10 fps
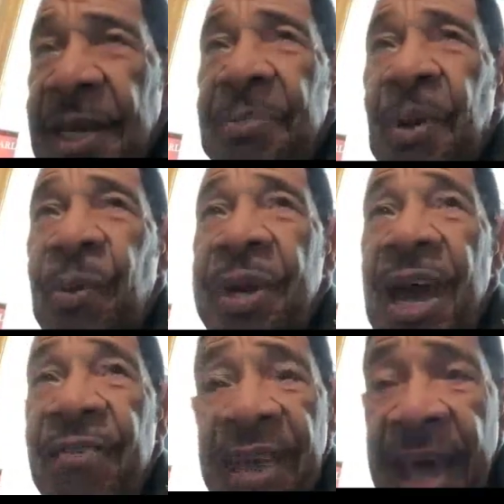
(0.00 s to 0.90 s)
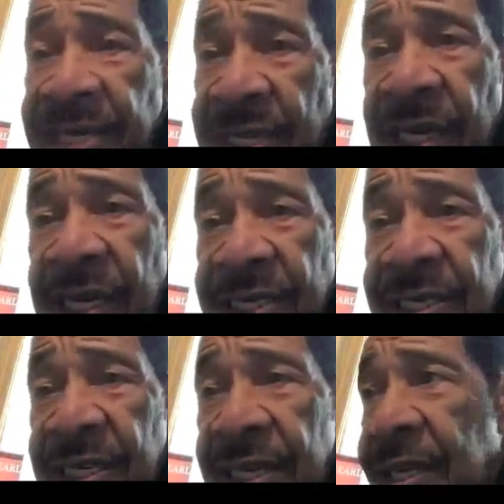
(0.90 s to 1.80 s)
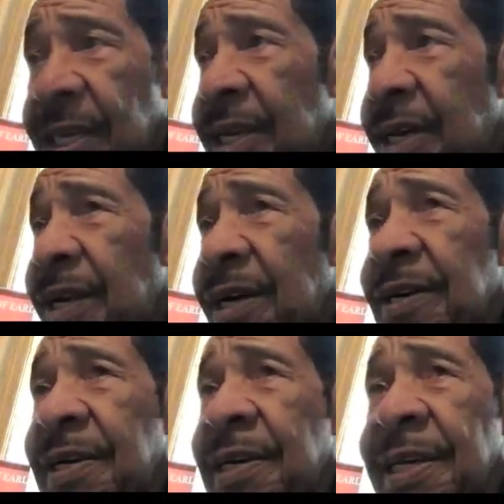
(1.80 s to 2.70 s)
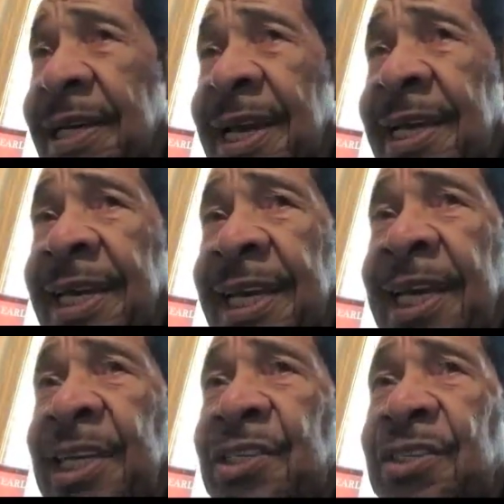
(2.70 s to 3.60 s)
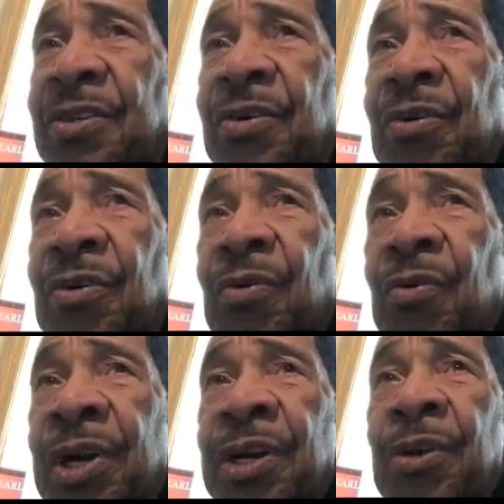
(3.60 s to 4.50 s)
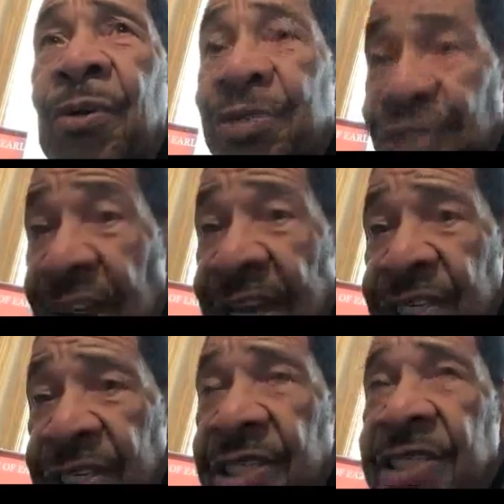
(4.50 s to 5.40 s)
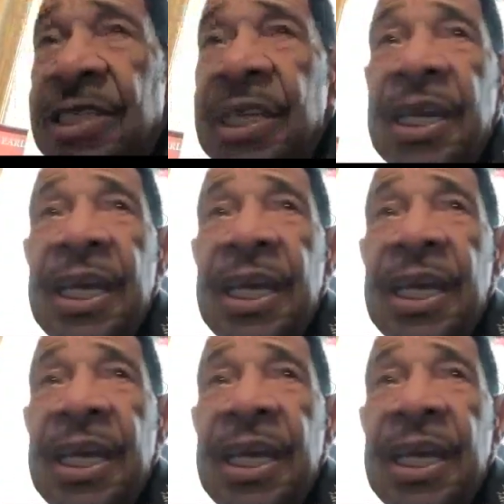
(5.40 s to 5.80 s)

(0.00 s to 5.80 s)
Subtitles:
But we have excellence in each one of those changes.